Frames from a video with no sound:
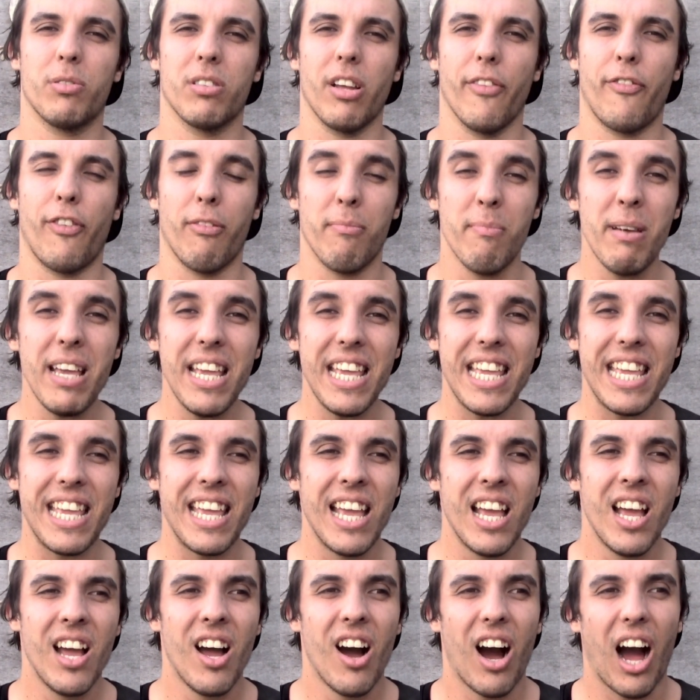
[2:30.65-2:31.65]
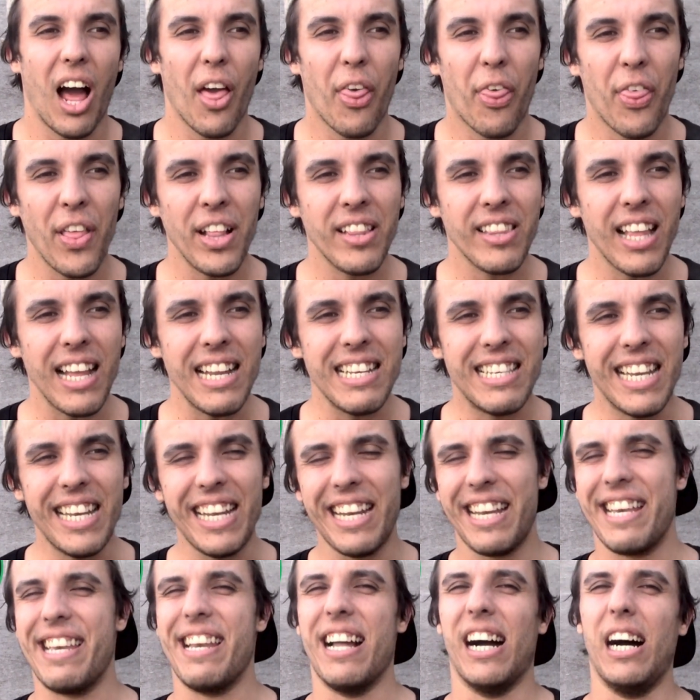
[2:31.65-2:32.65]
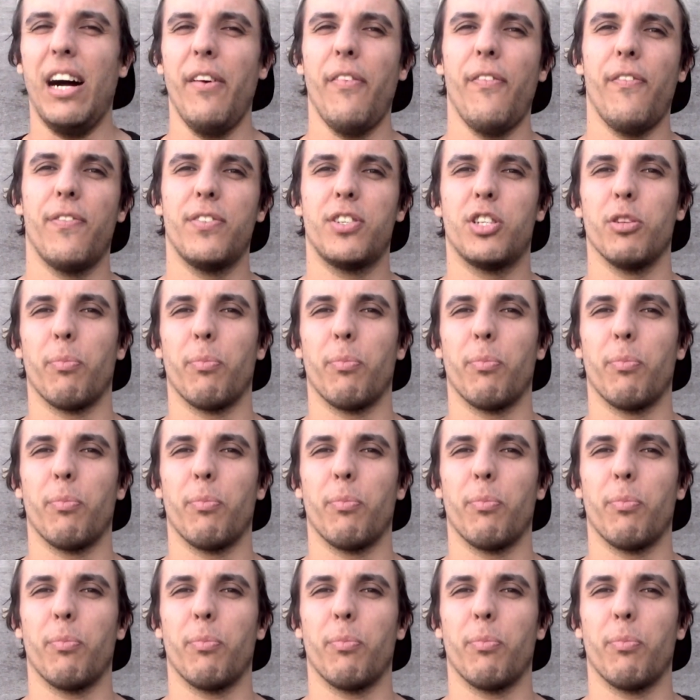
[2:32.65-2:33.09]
So for me, I think they did enough